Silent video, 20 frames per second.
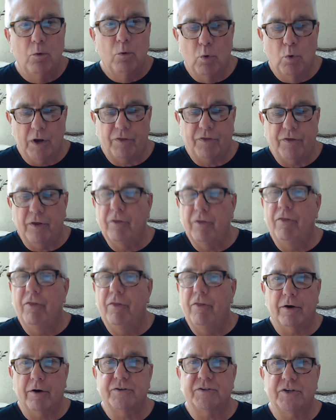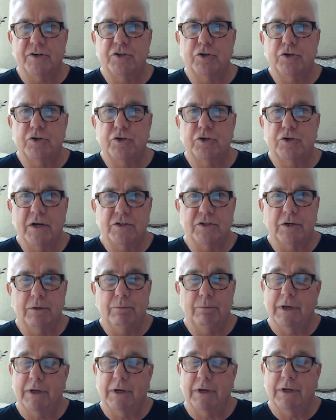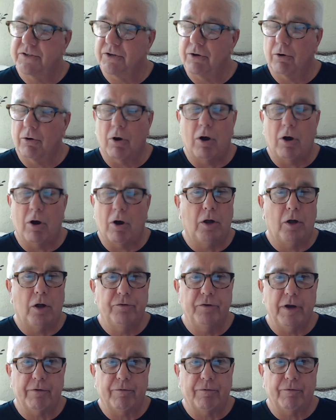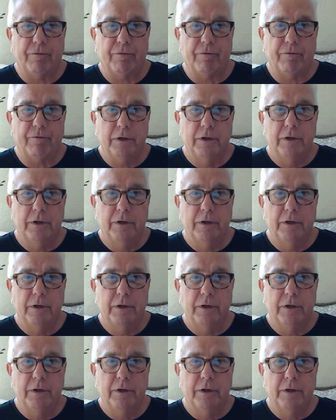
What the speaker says: with their situation, because they're all different.